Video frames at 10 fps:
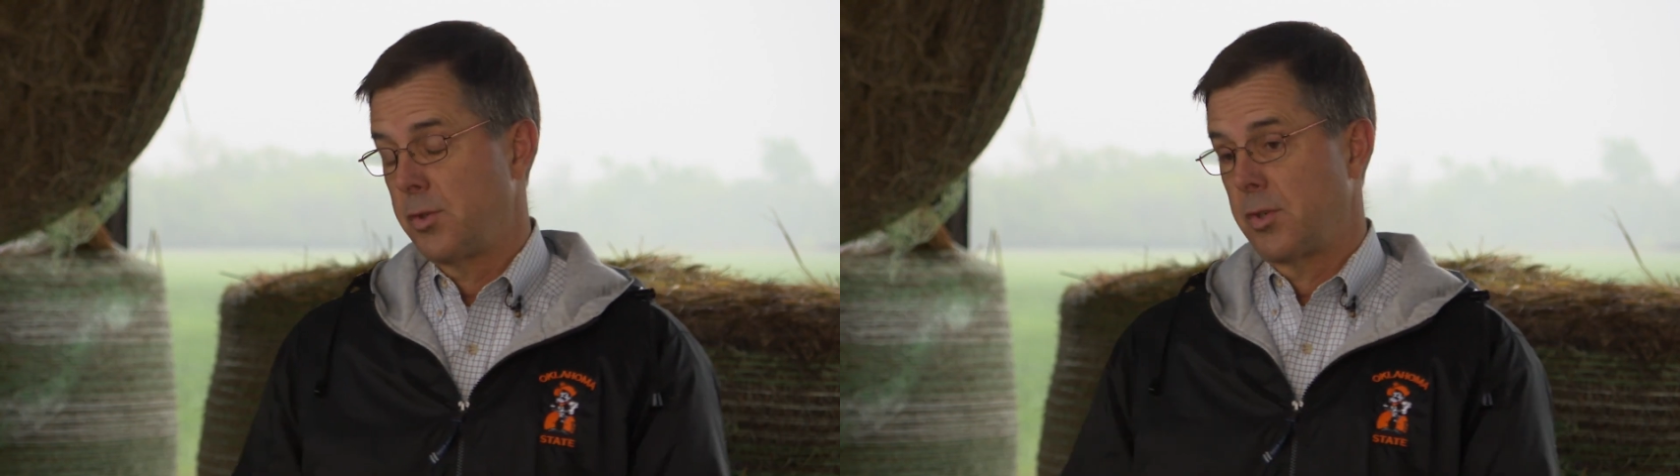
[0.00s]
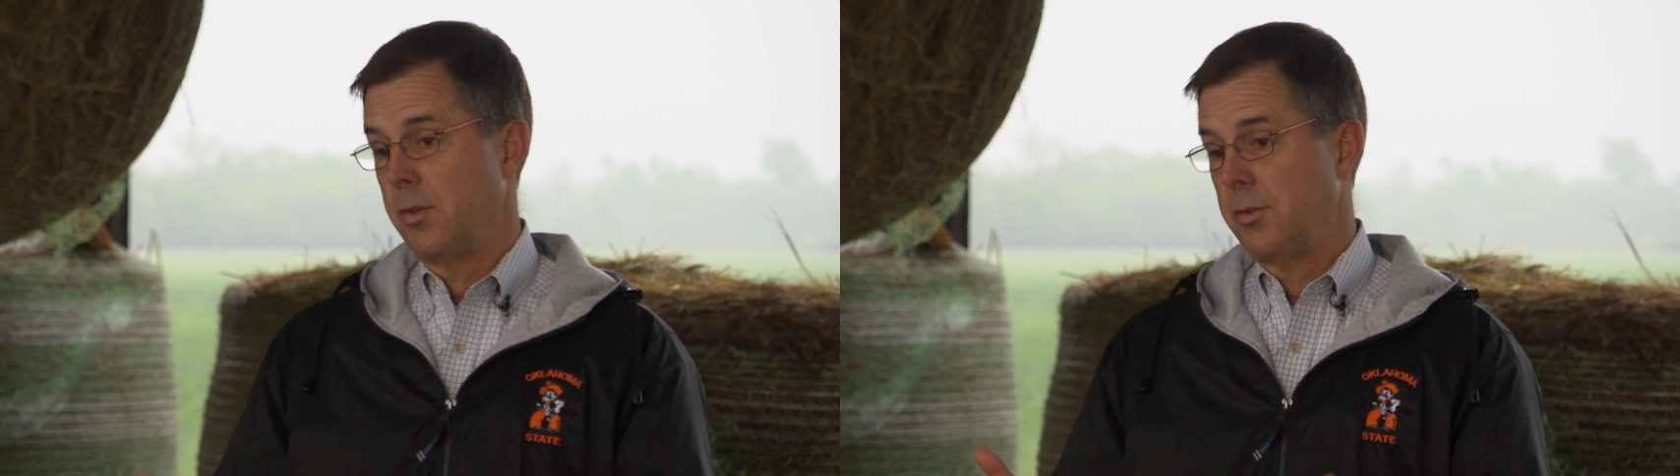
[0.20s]

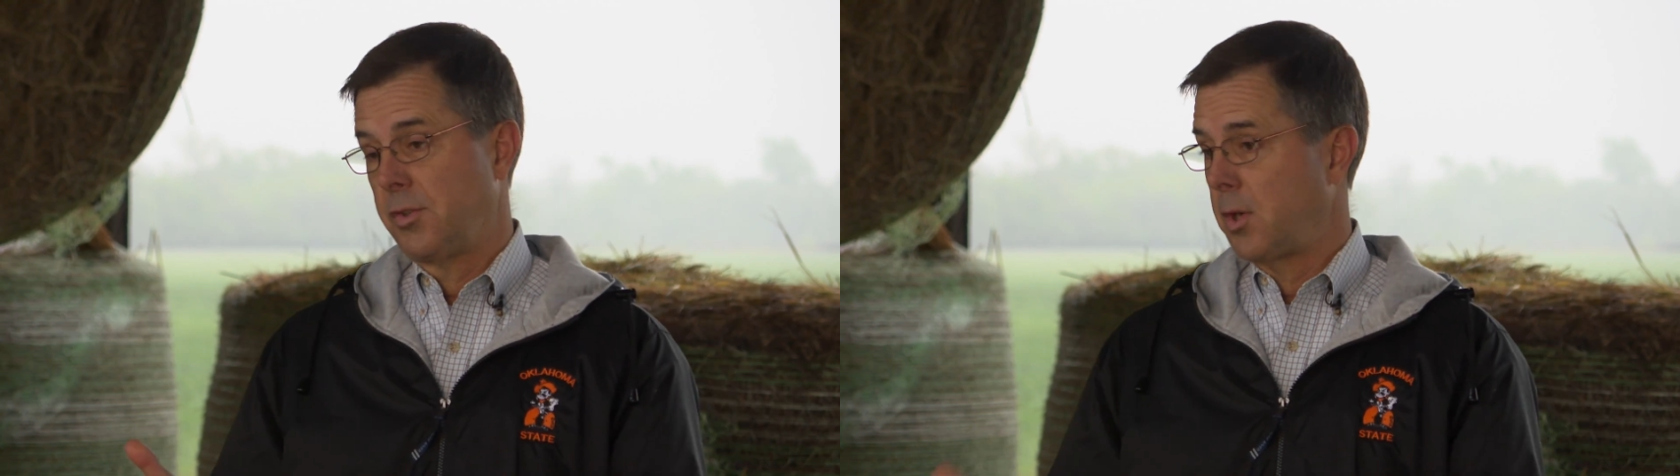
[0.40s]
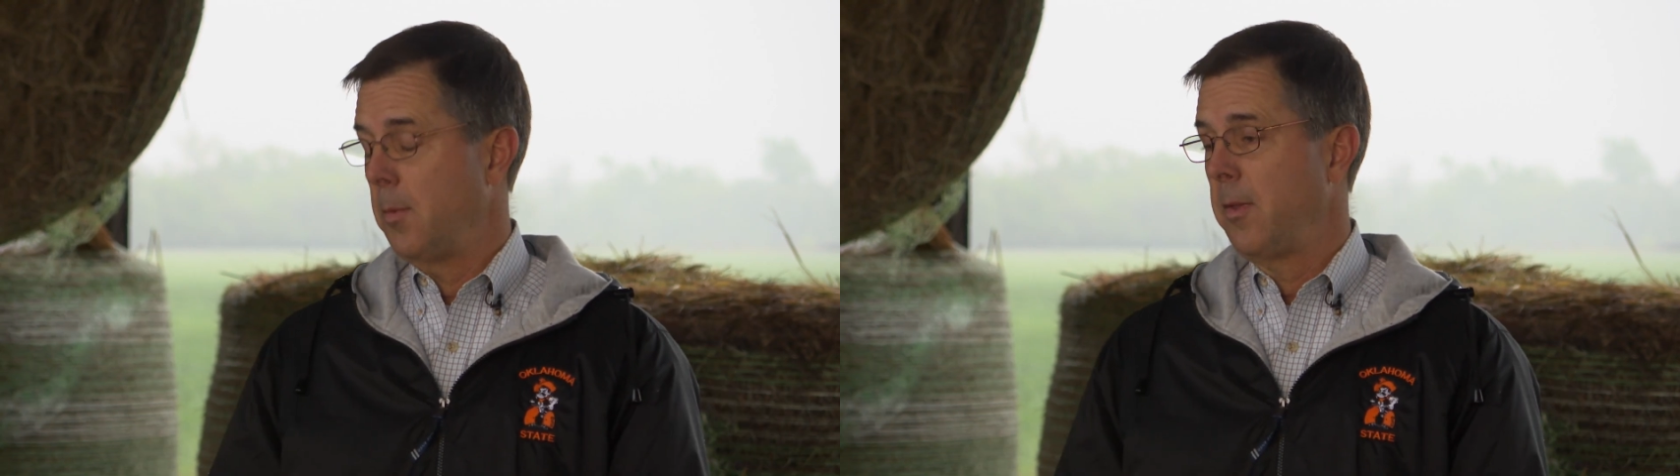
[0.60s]

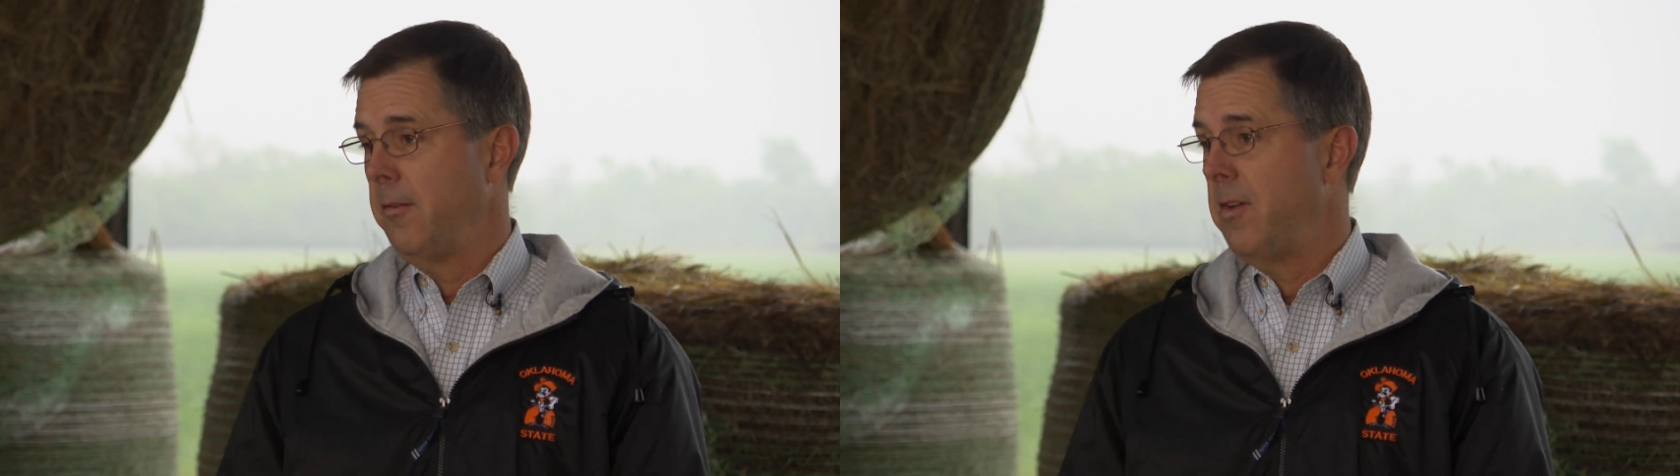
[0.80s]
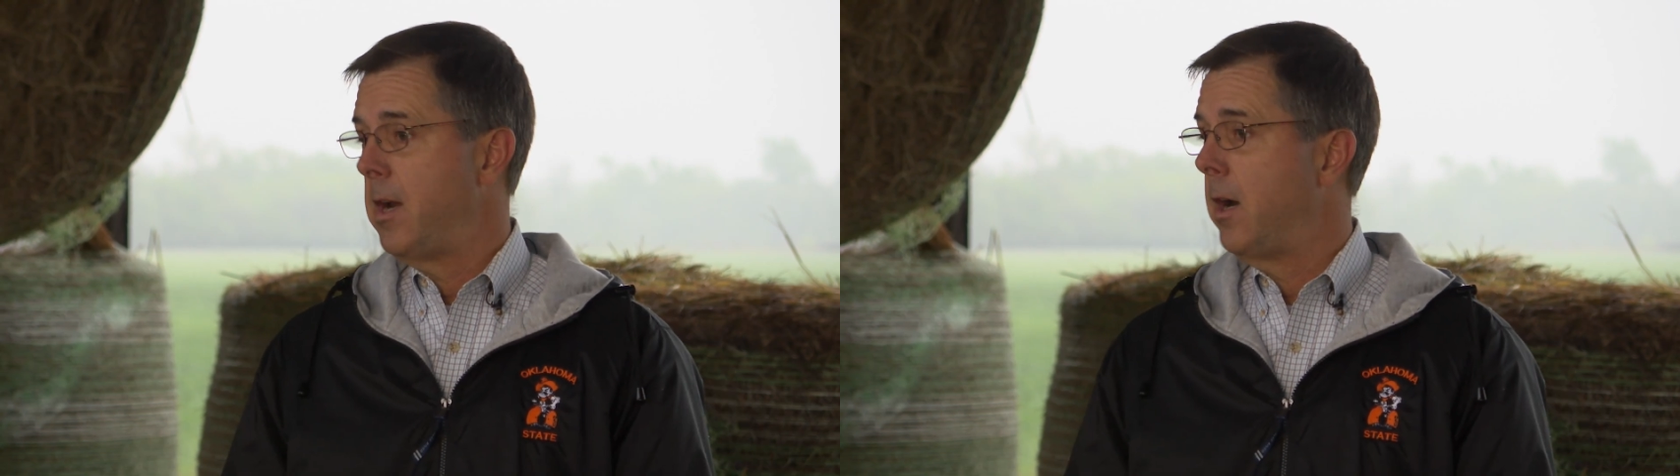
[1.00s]
some of
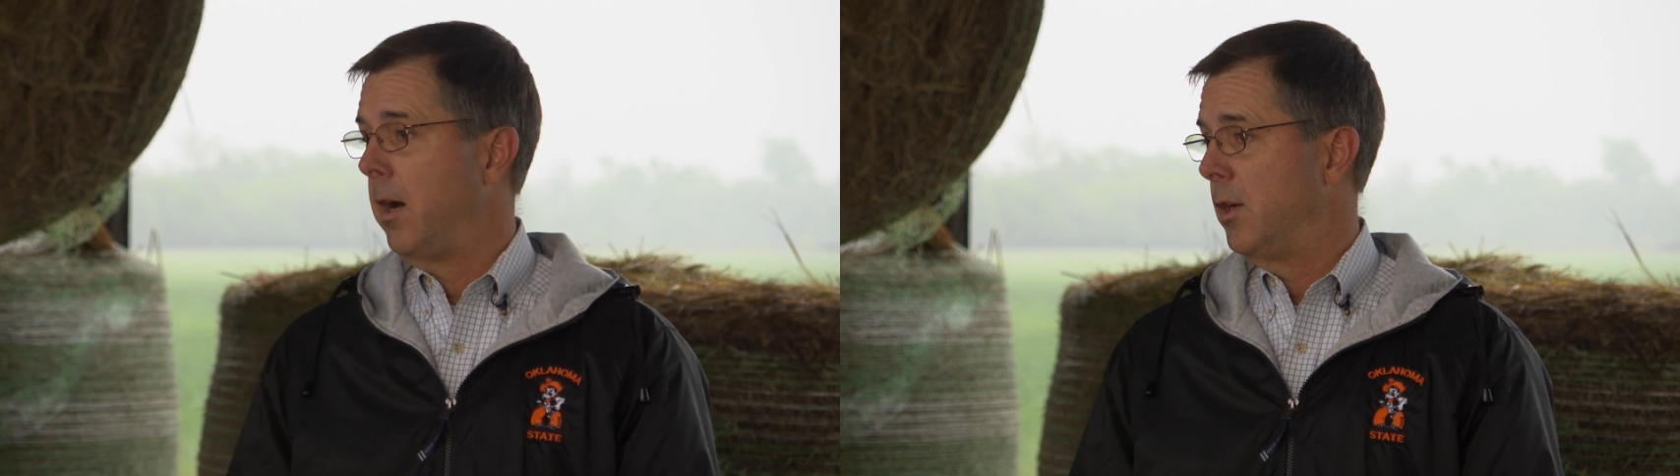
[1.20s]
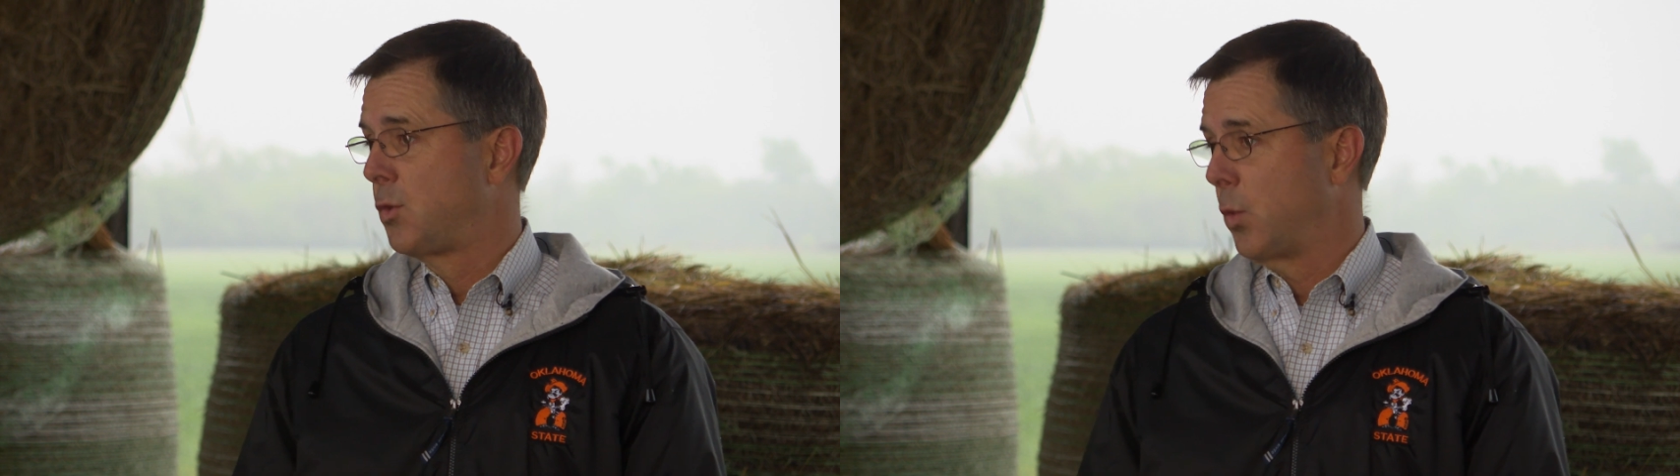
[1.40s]
the
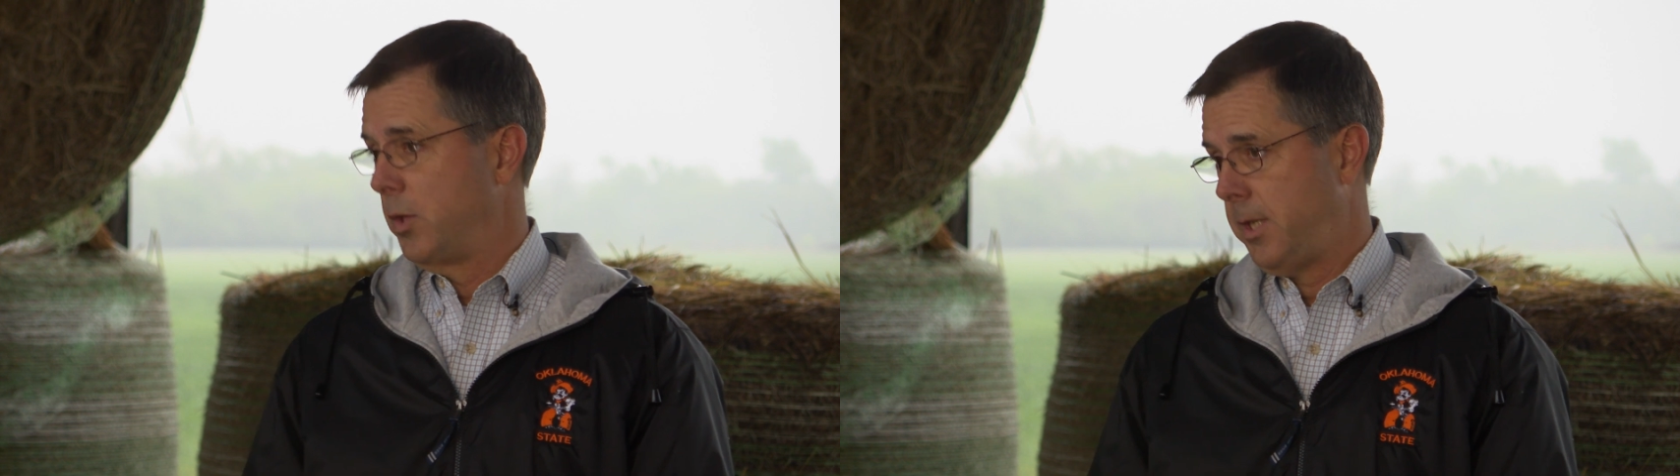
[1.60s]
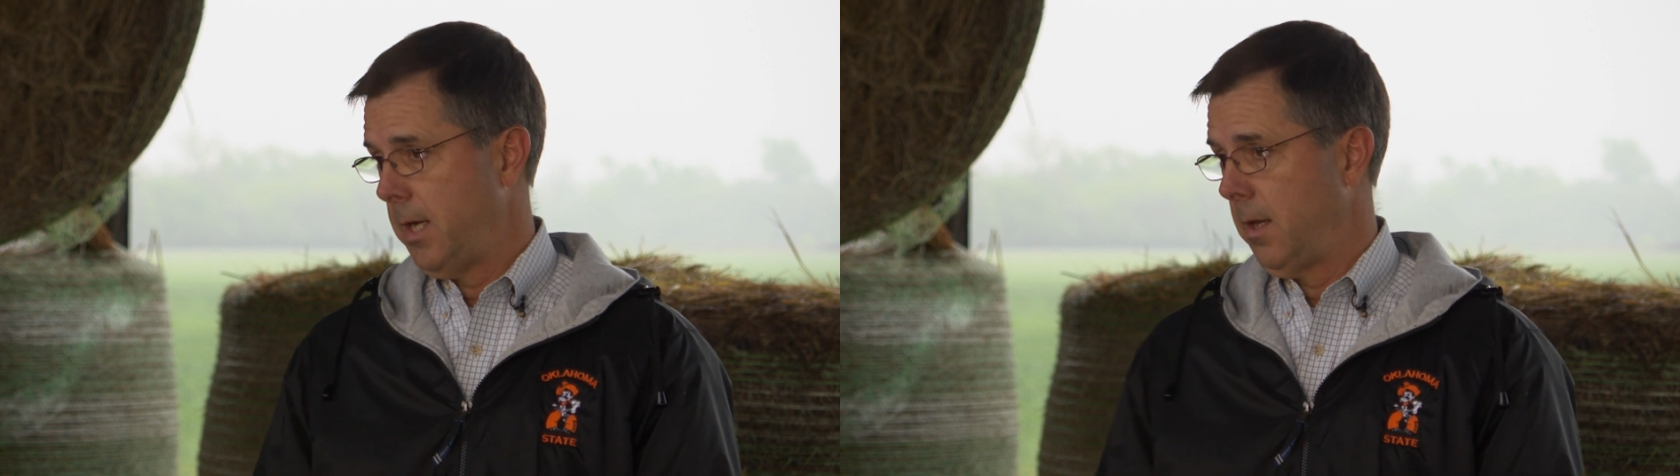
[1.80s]
veterinarians
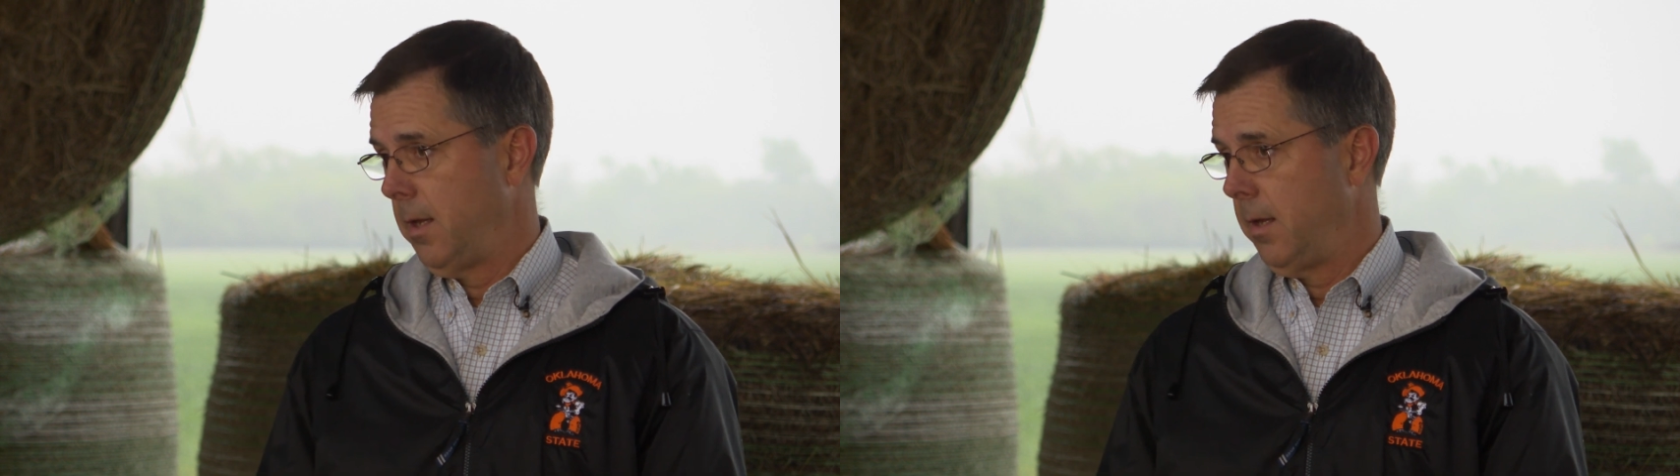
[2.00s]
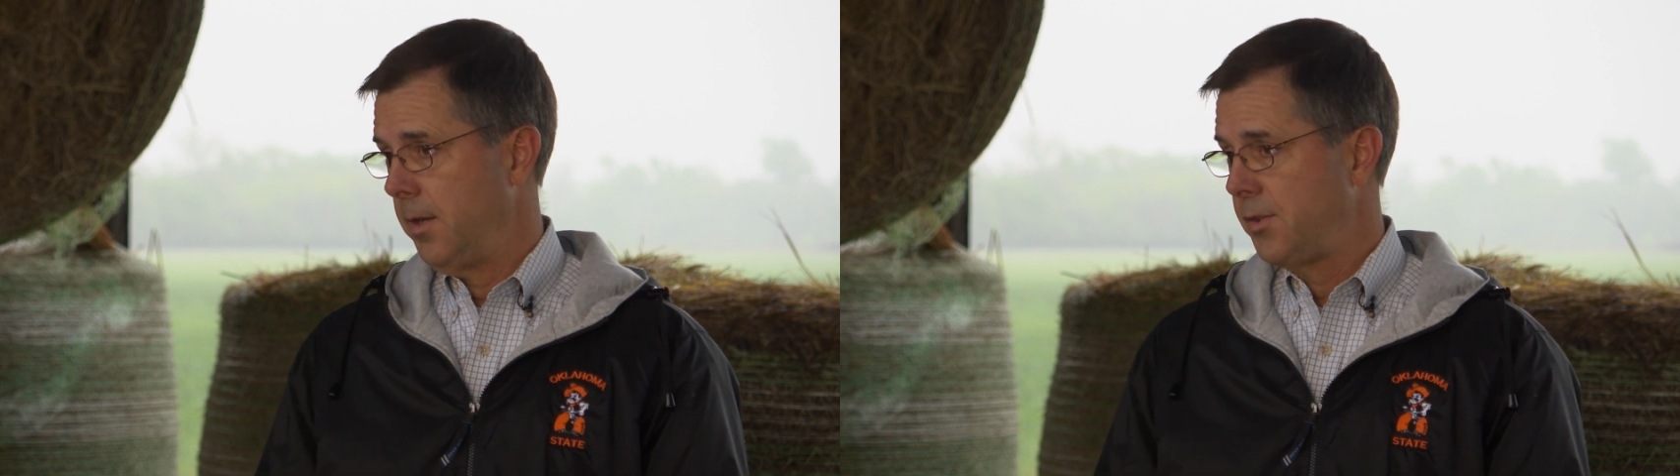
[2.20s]
were telling